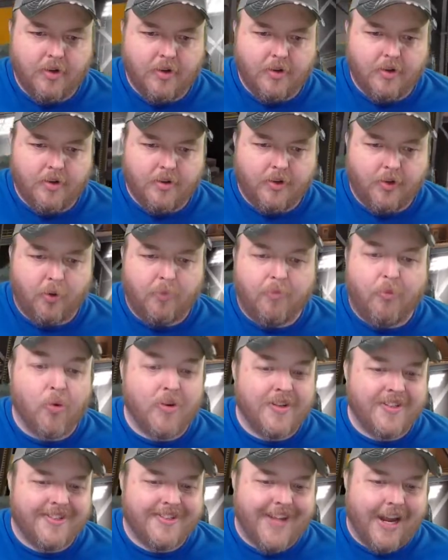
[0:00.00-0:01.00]
A little more
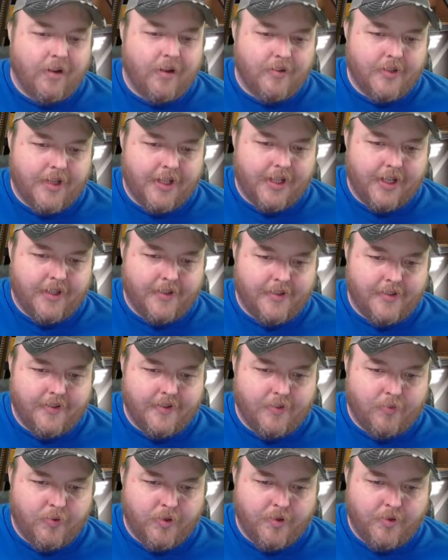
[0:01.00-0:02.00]
stout, I guess is
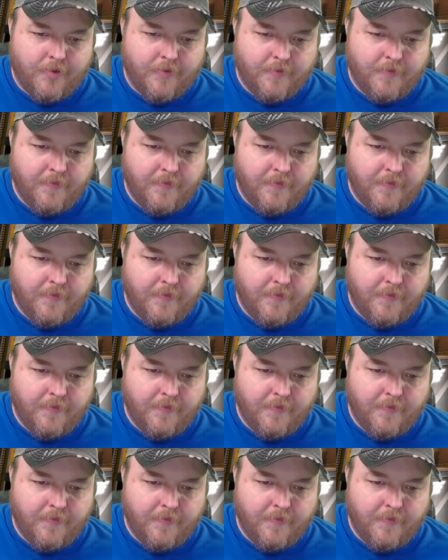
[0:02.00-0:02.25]
the word.